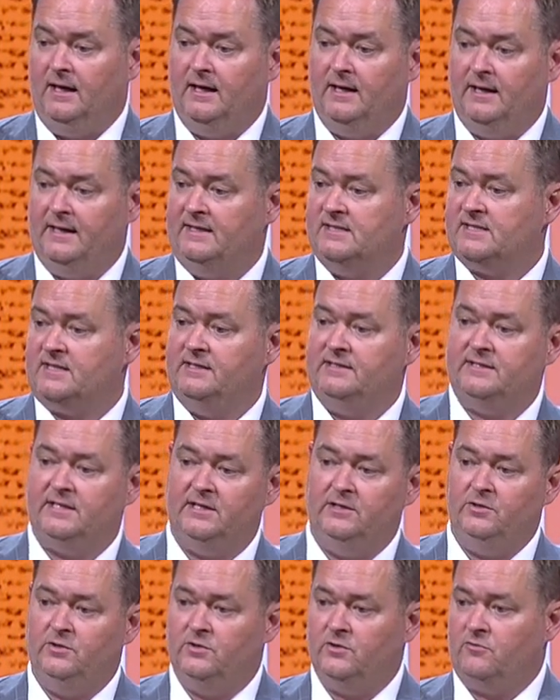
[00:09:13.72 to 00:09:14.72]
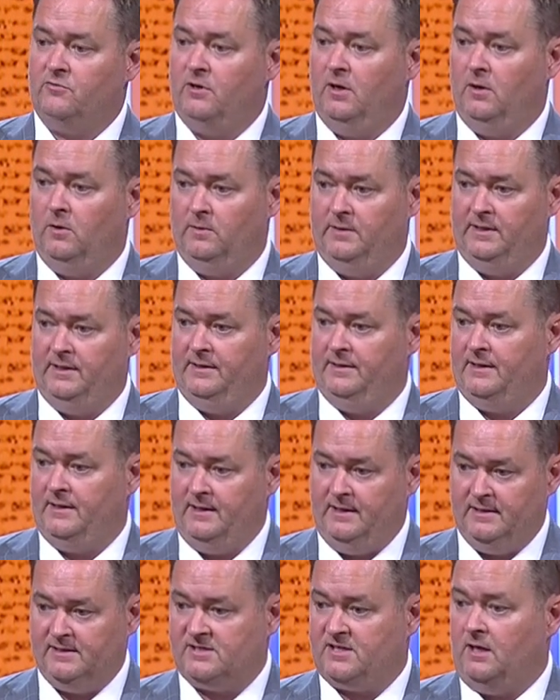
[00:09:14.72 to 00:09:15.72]
he's continued to grow in
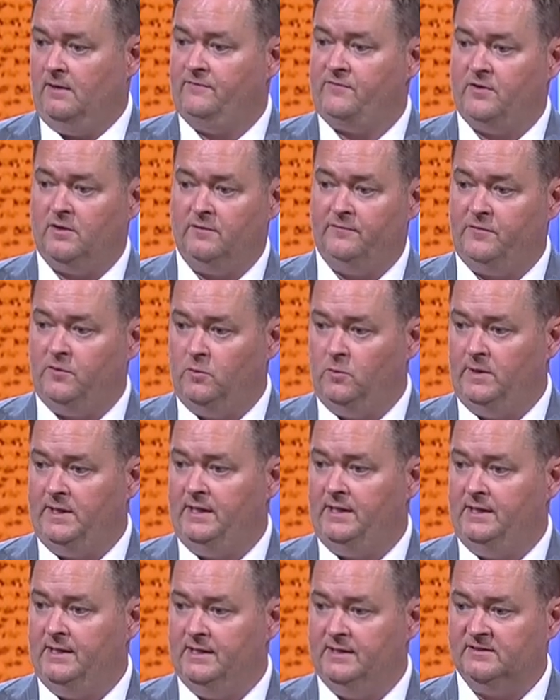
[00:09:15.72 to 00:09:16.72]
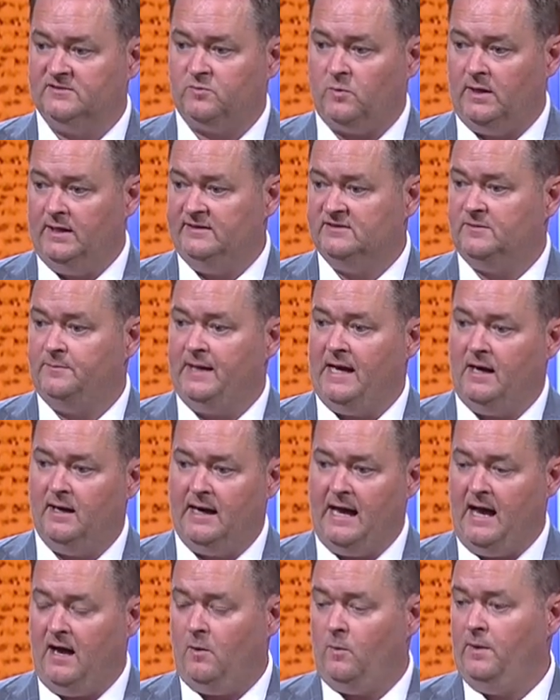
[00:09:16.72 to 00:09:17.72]
his comfort of who he is, what he's about,
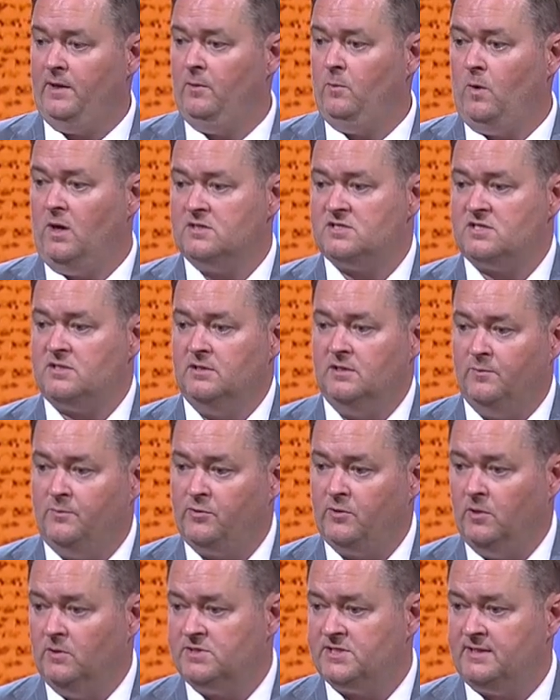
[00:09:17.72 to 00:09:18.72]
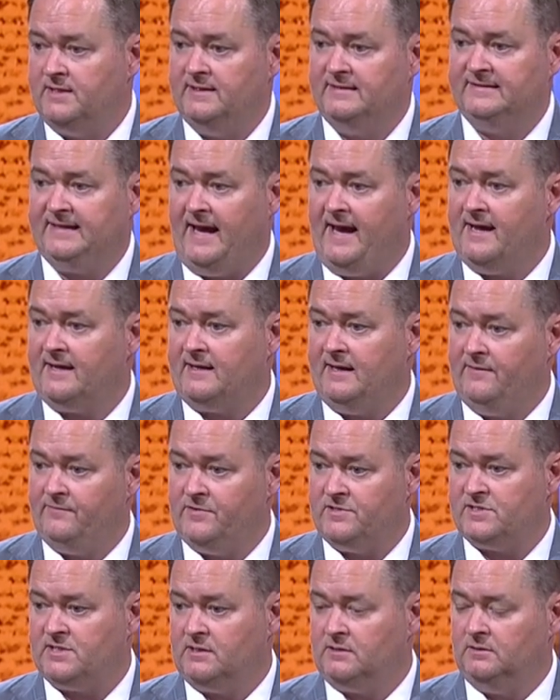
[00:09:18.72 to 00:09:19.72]
how he wants to approach and attack
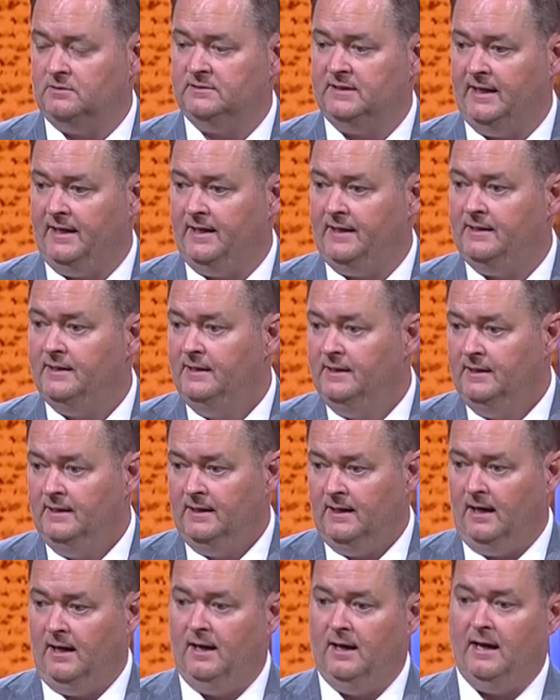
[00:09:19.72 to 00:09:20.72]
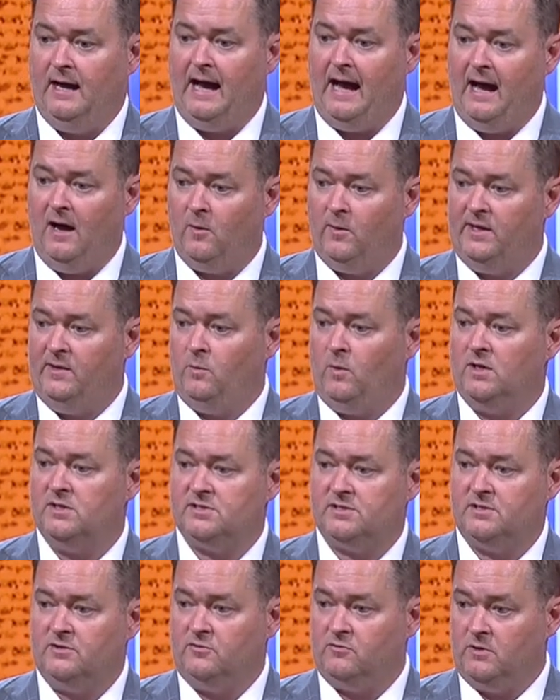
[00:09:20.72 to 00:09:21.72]
every single day. How he
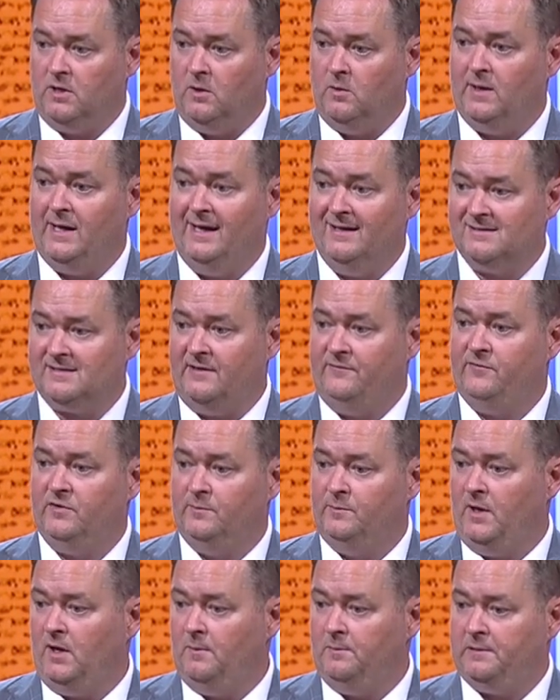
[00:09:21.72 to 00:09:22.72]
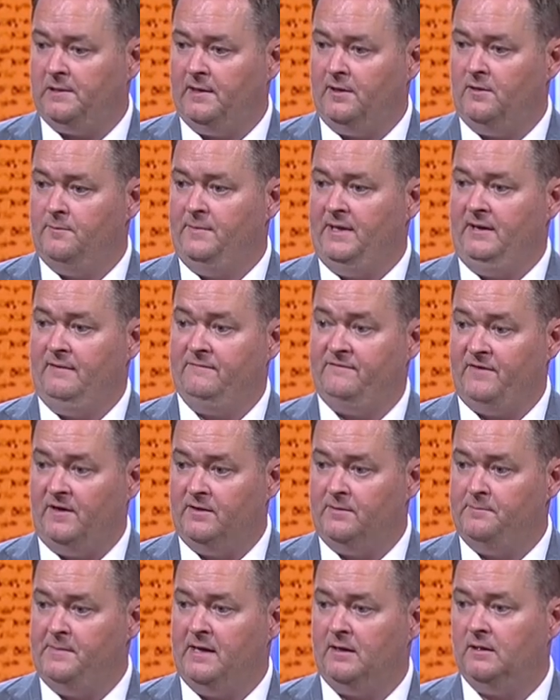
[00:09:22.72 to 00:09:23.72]
wants to grow as a football player, meaning
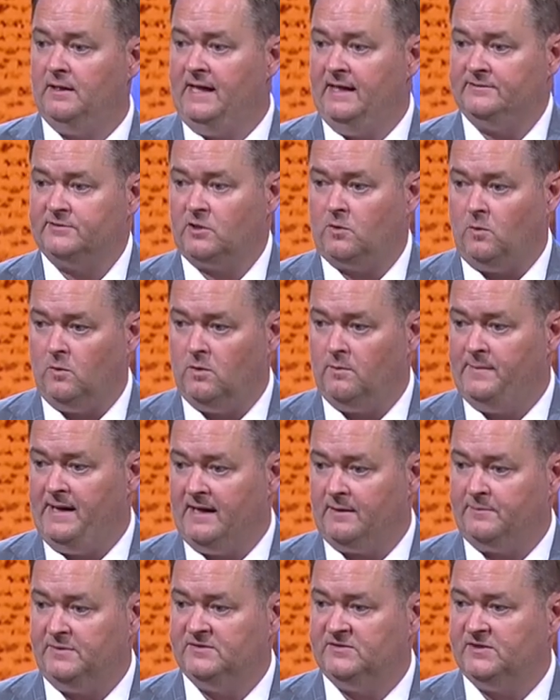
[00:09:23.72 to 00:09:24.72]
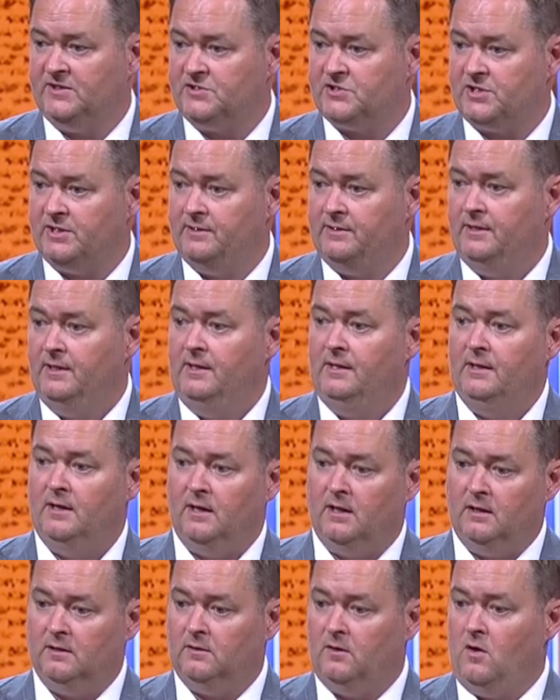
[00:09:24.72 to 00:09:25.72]
fundamentally at the quarterback position,
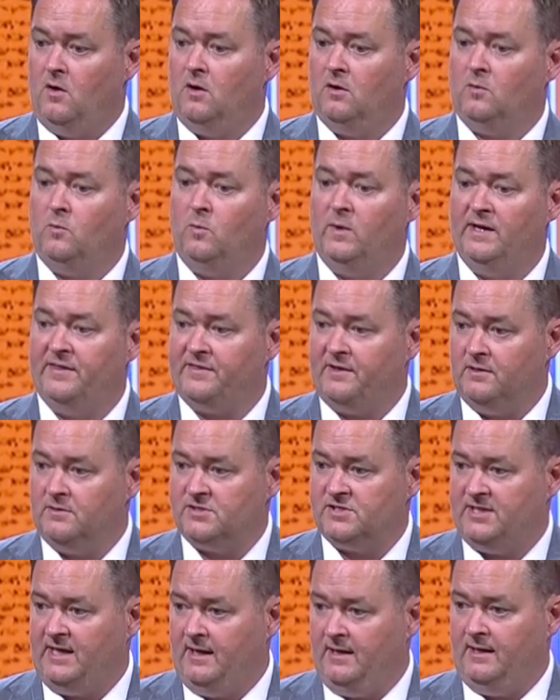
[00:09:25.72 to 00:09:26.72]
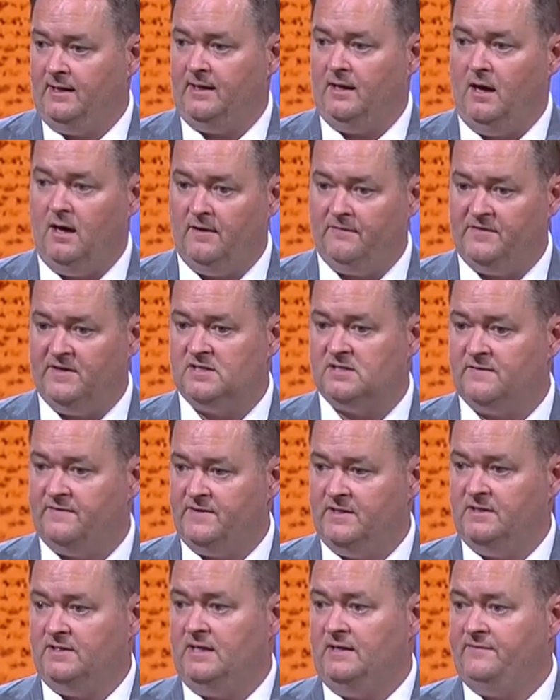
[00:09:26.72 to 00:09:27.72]
along with understanding offensive
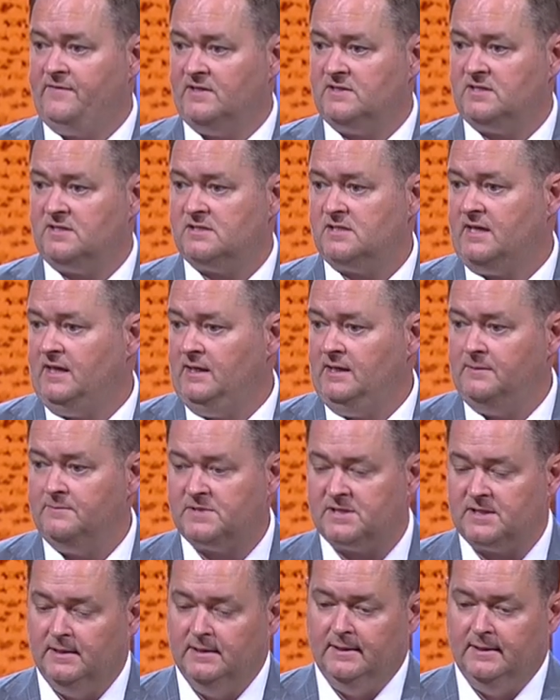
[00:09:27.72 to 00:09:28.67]
and defensive schemes,